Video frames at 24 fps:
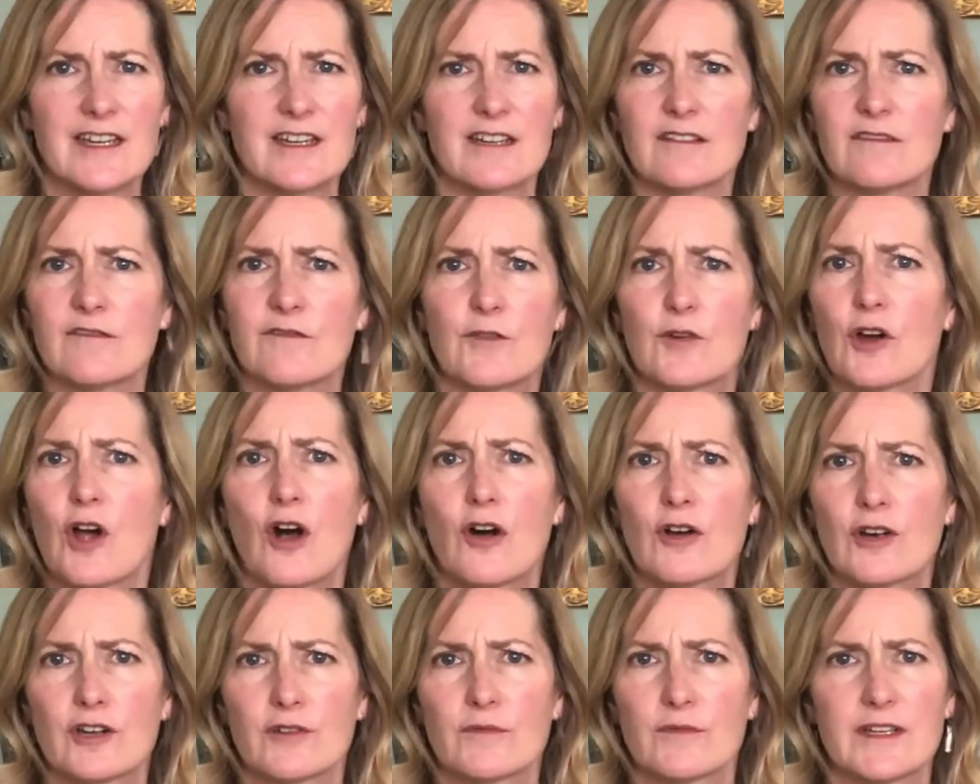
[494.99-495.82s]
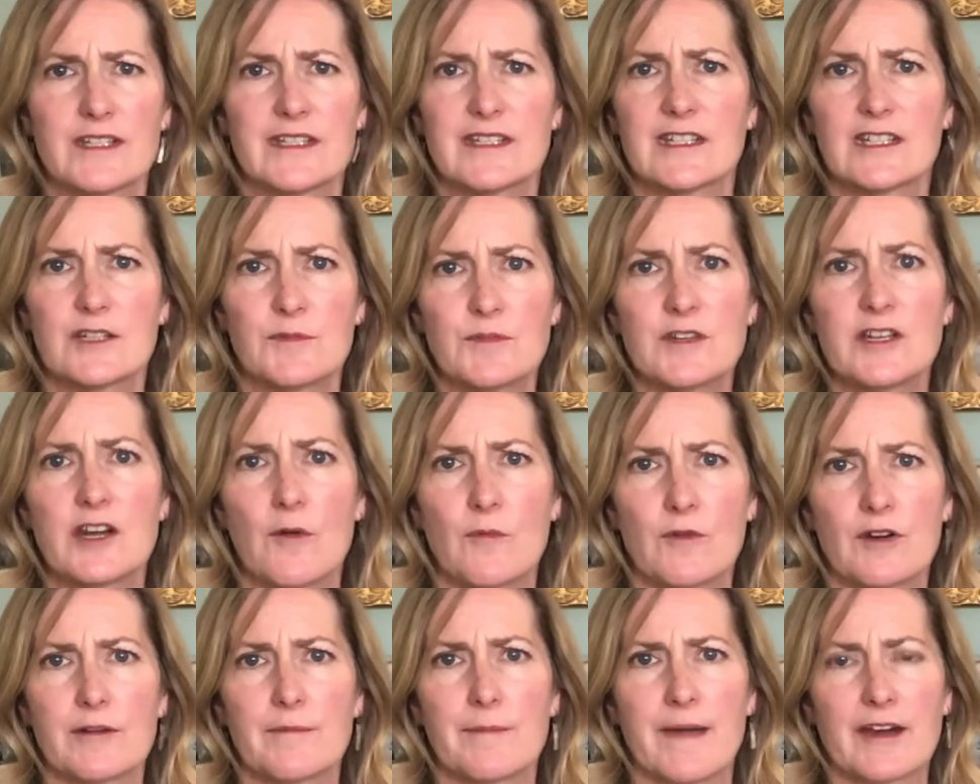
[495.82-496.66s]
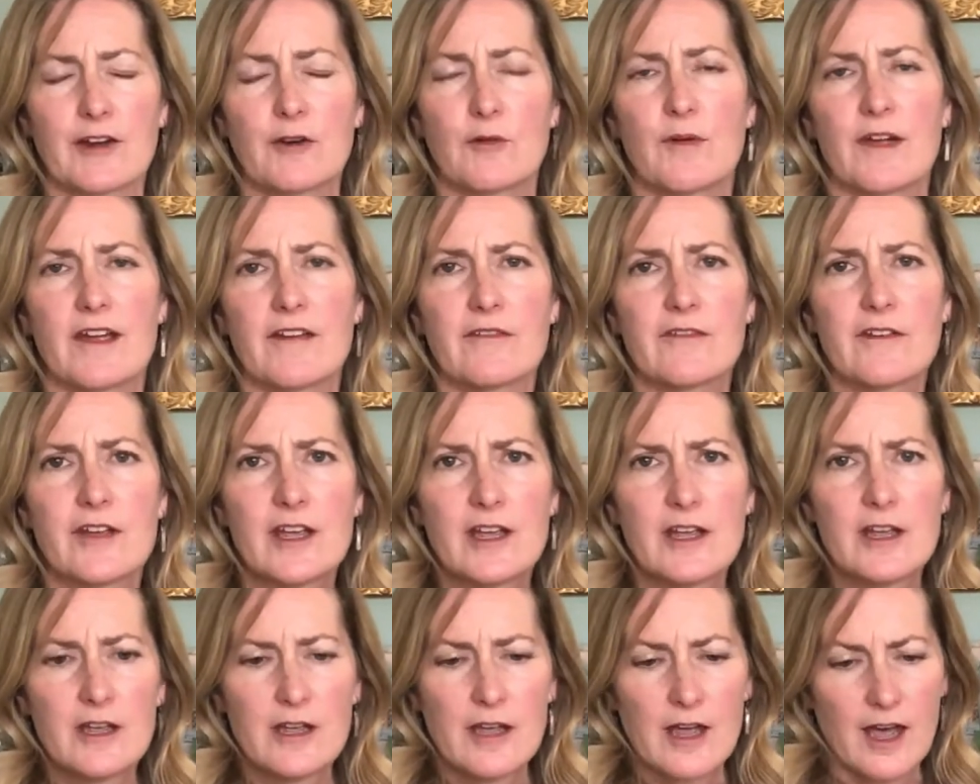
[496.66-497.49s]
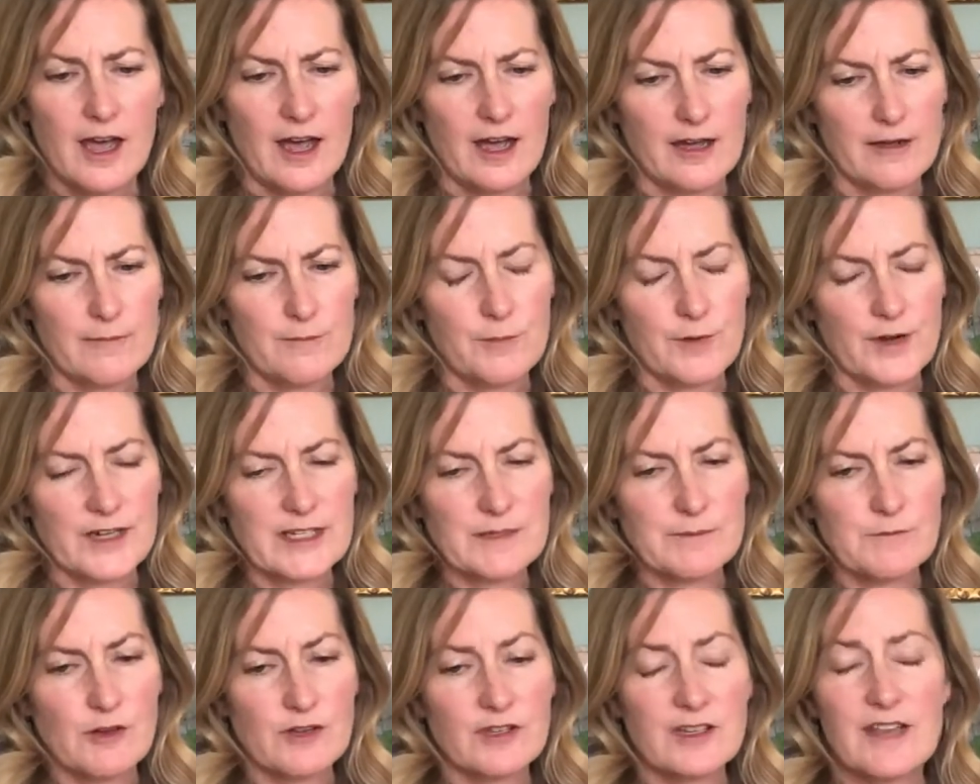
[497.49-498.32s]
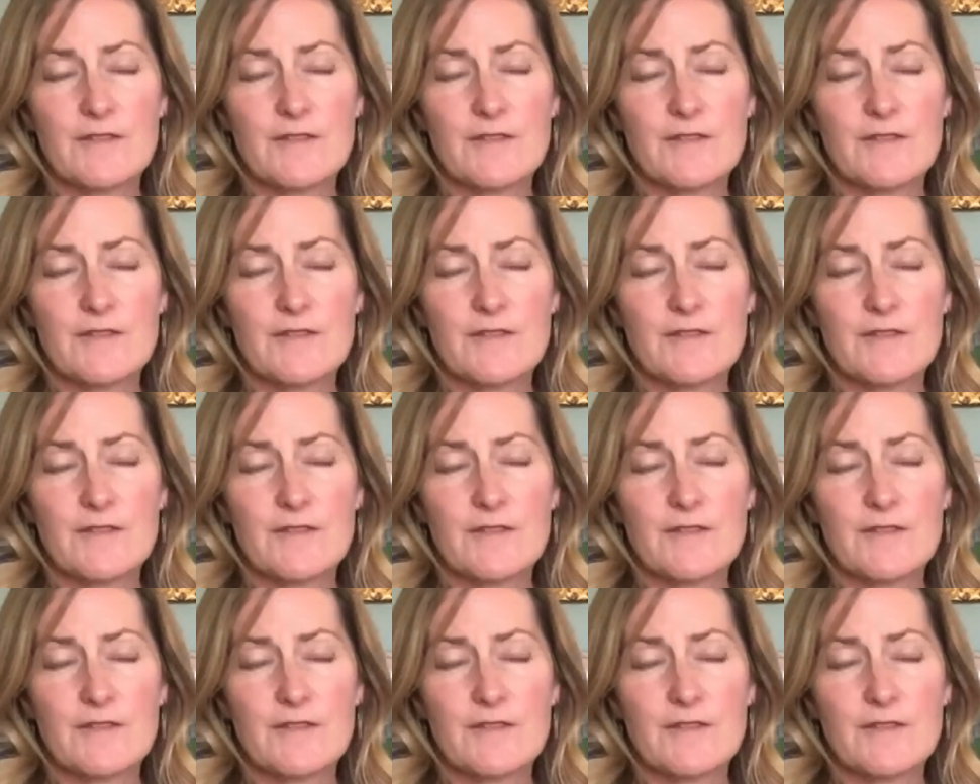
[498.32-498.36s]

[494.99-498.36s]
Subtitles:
and for all good reasons we don't want to microwave breast milk.